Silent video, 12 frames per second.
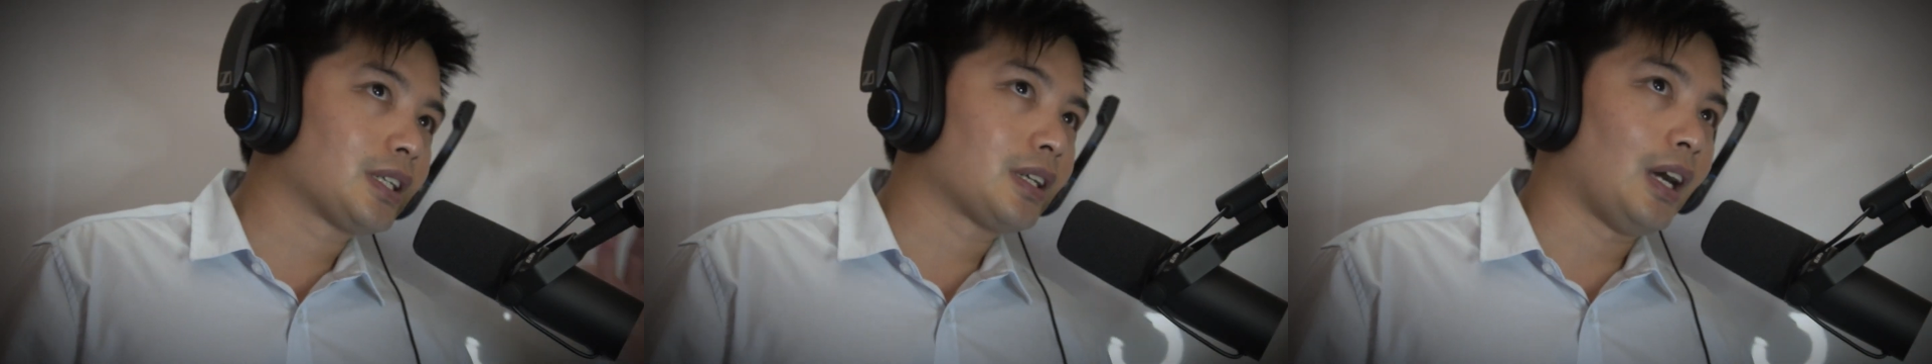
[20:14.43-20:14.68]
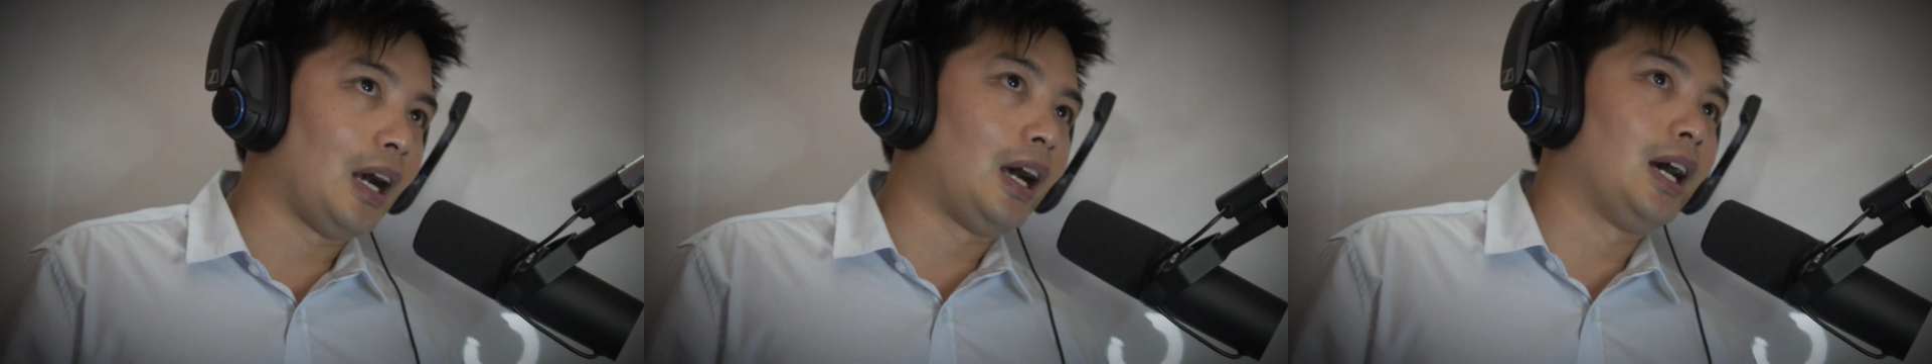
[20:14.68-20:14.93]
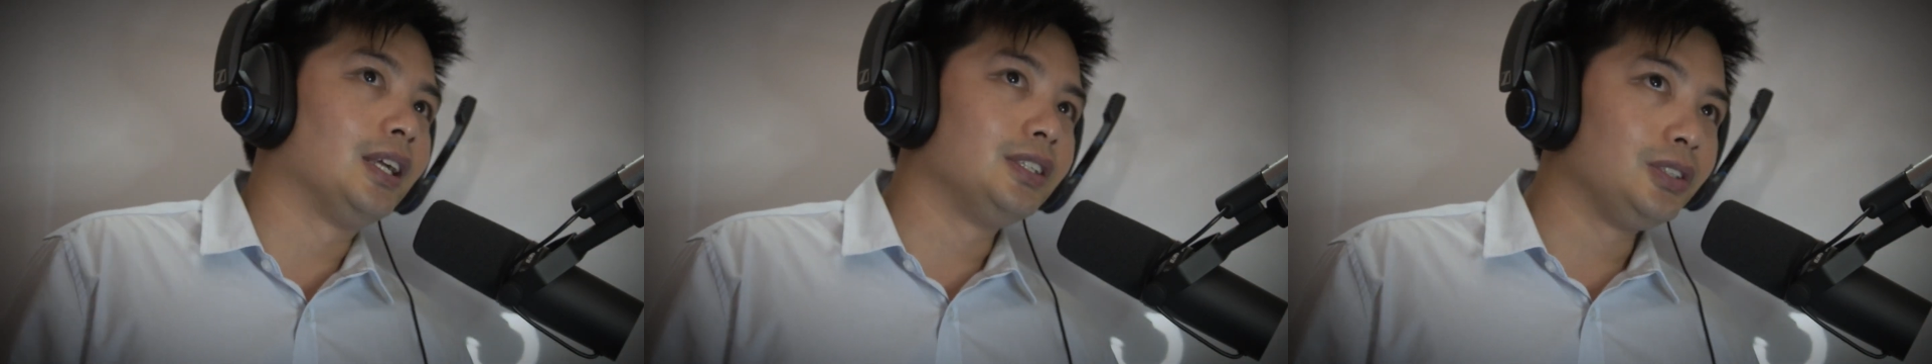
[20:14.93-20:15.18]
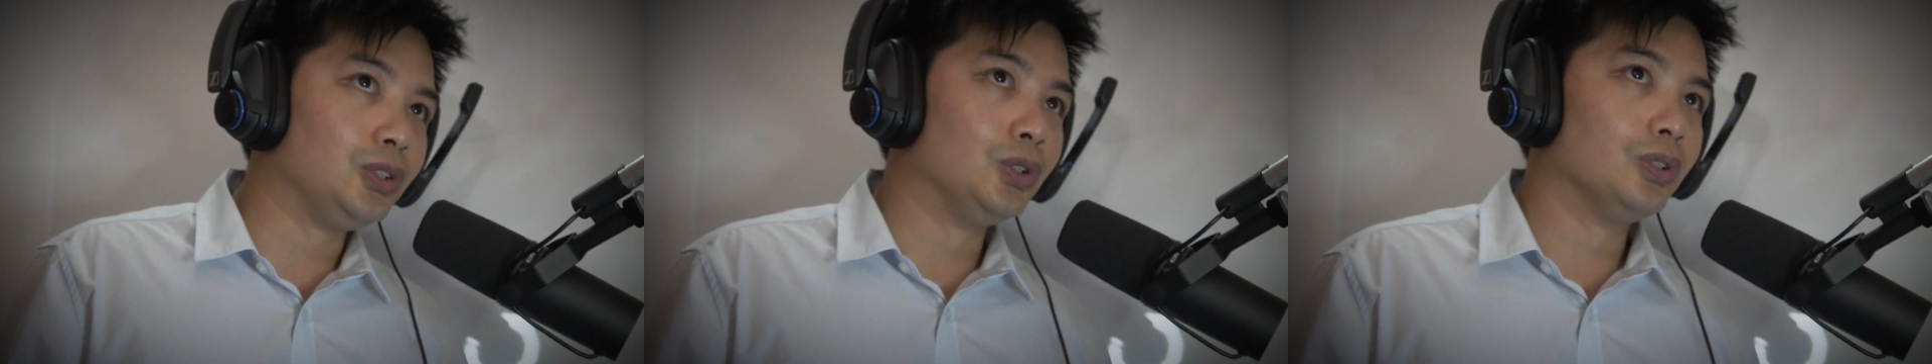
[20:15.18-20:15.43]
can't
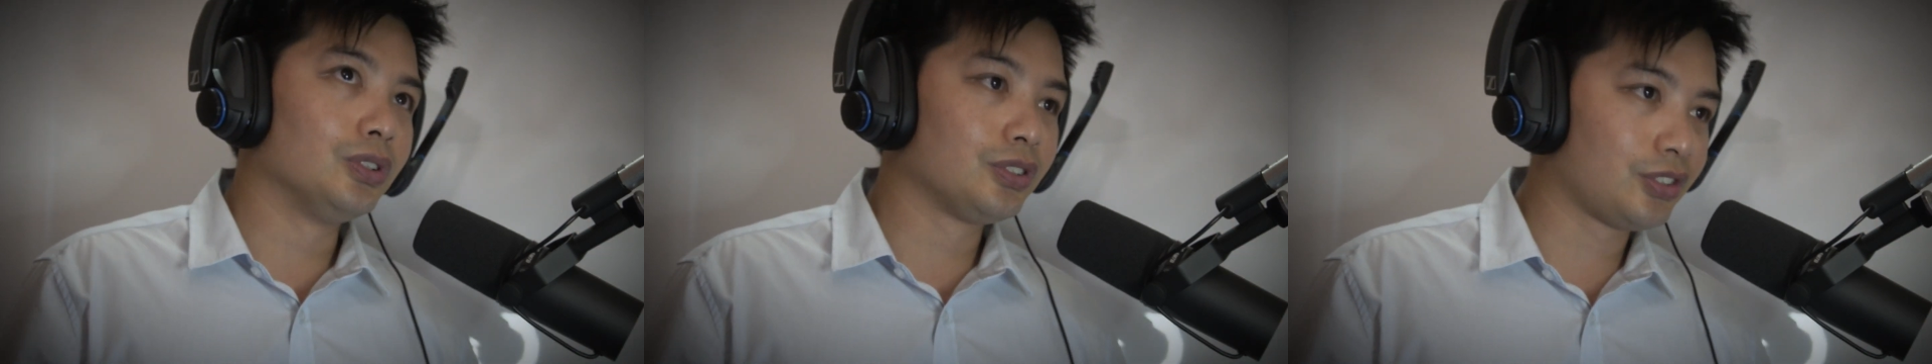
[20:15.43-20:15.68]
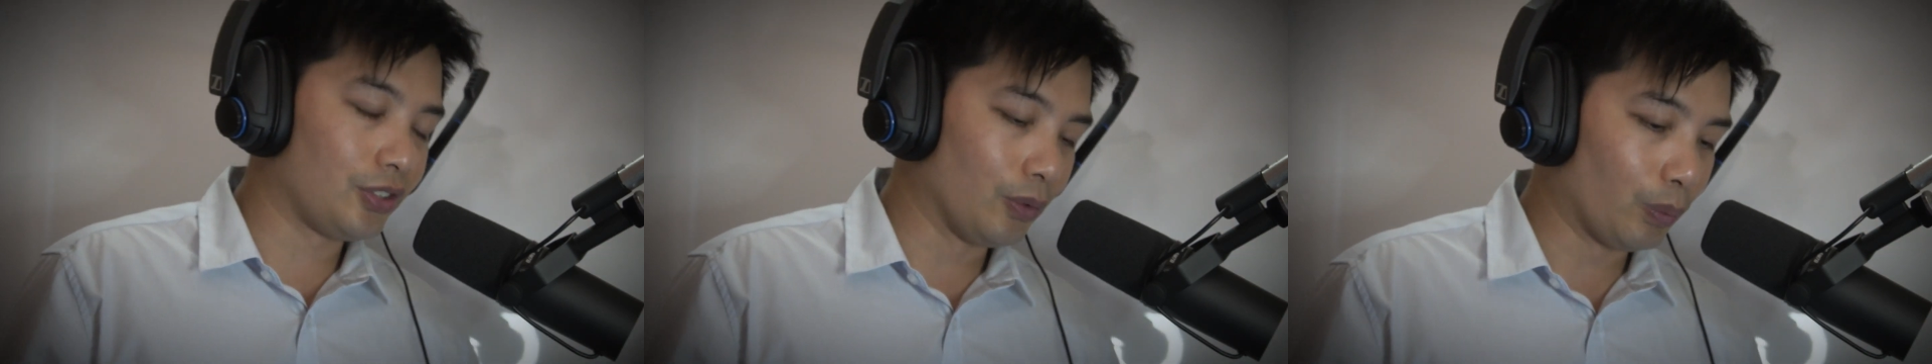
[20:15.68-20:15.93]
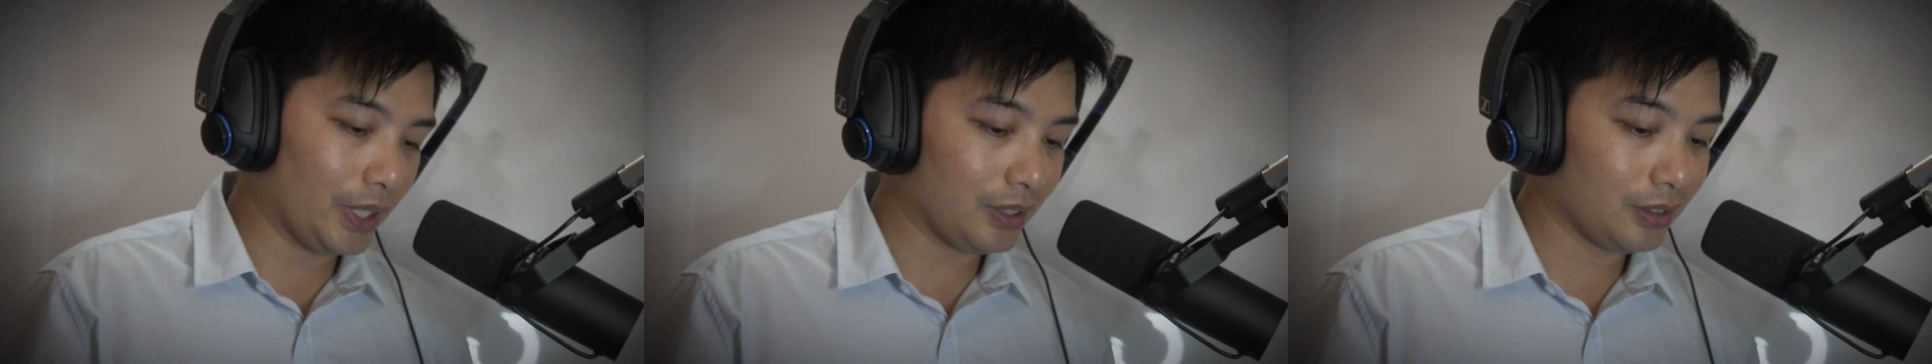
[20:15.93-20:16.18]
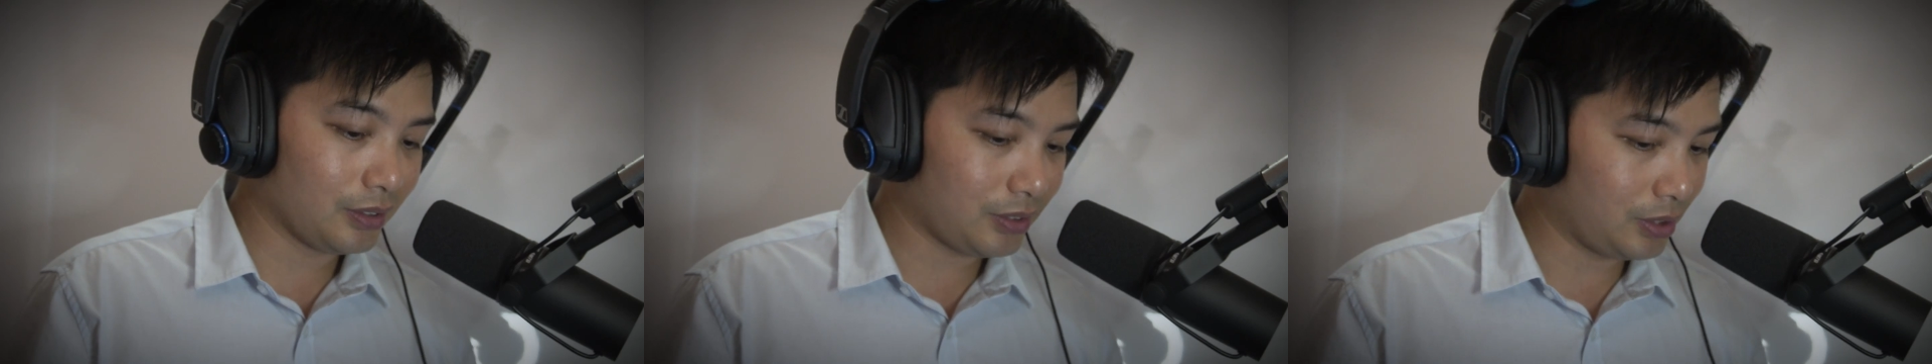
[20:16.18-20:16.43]
use the
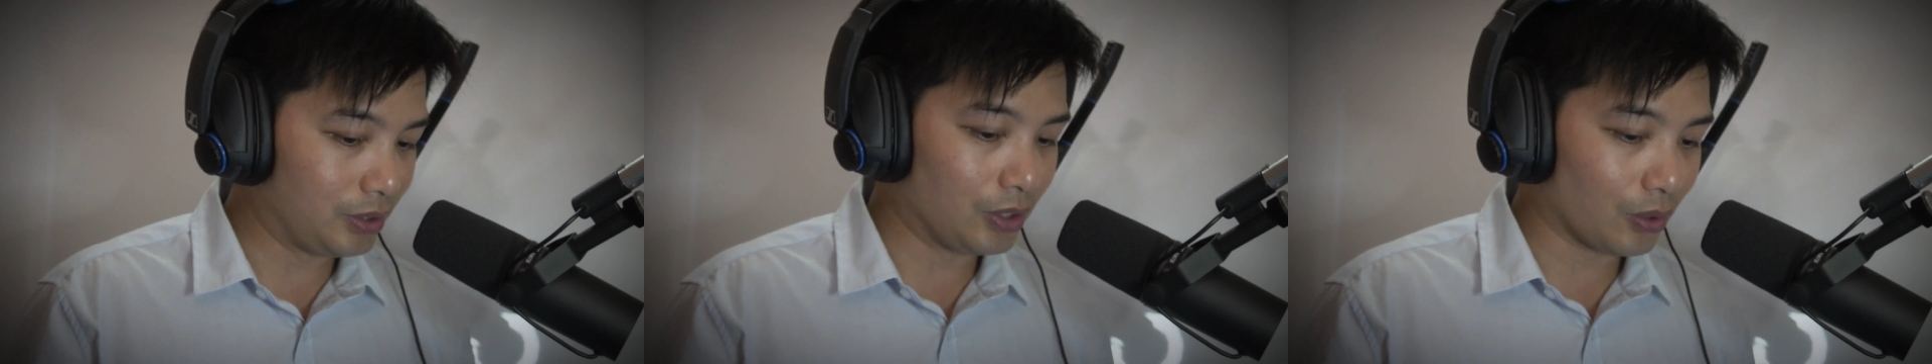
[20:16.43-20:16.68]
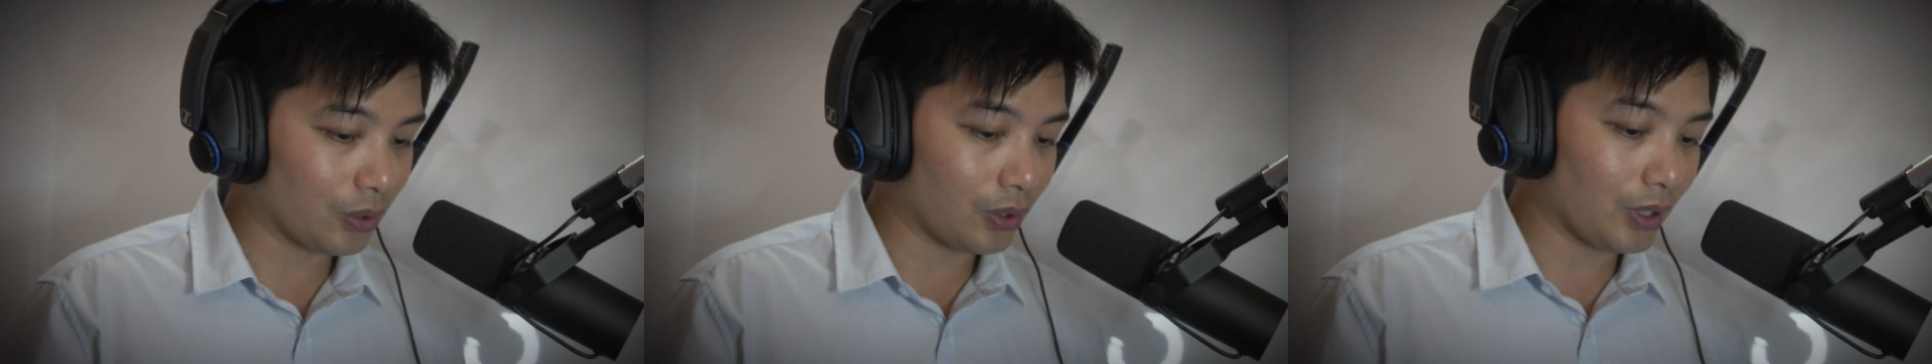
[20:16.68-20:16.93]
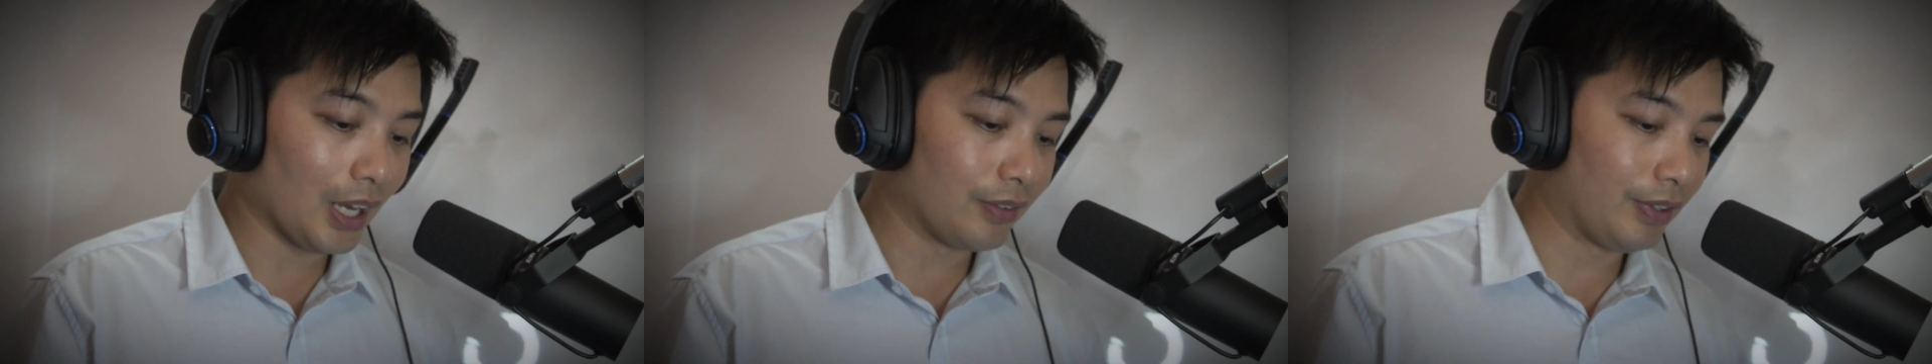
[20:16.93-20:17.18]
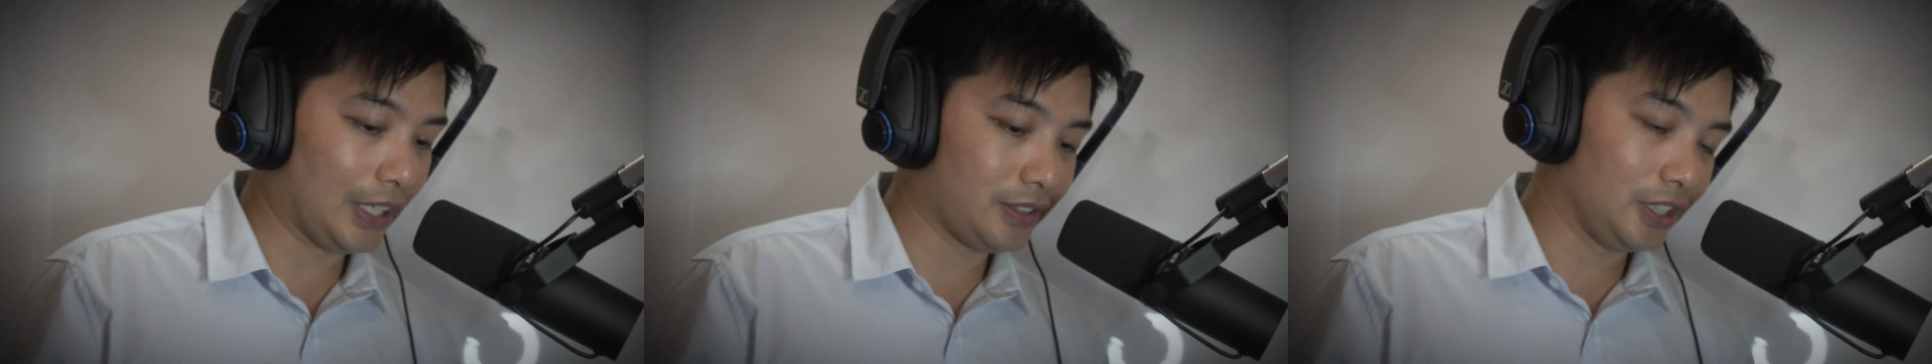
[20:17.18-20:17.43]
wind to your
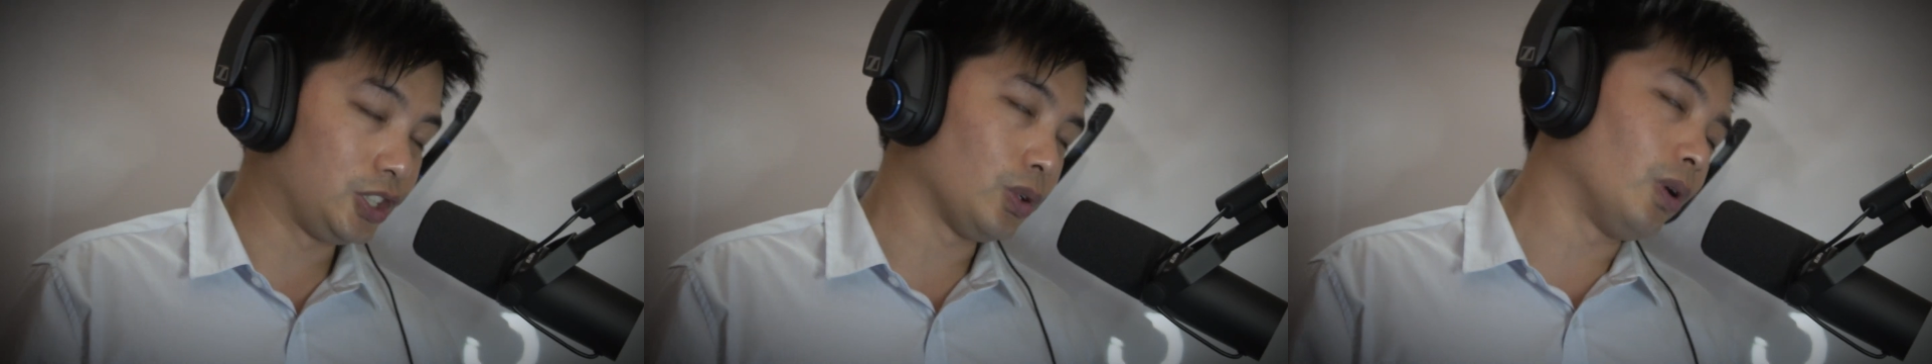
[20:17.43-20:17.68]
advantage,